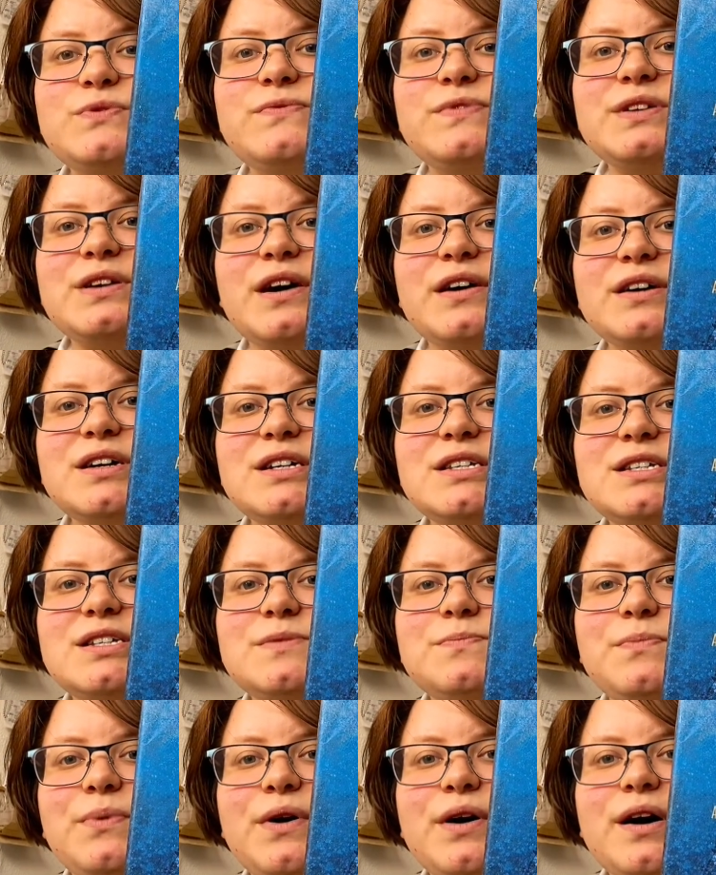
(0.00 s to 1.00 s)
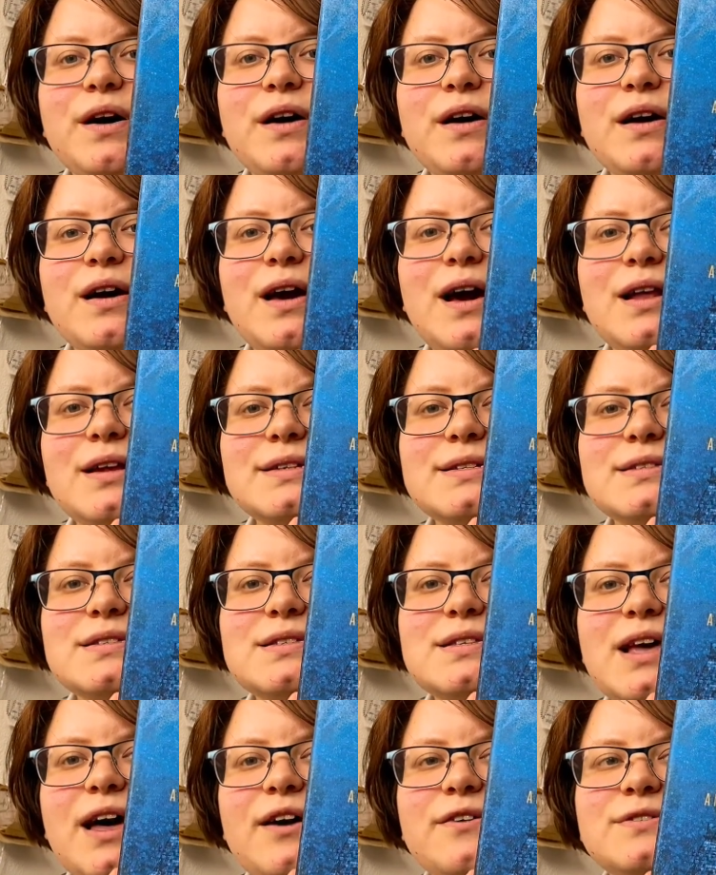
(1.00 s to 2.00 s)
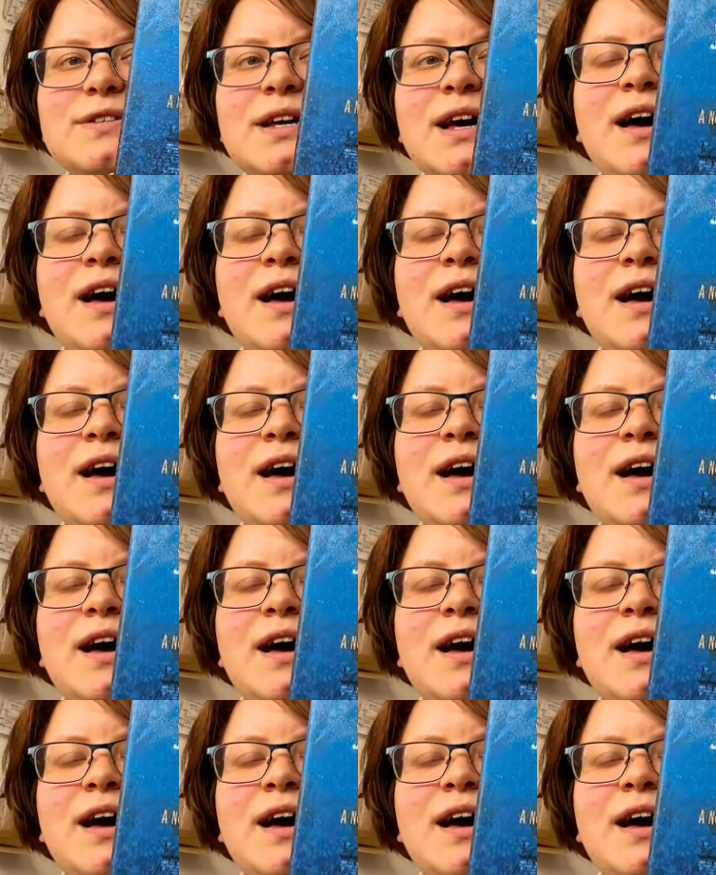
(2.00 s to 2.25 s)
the Night by Alison Saft.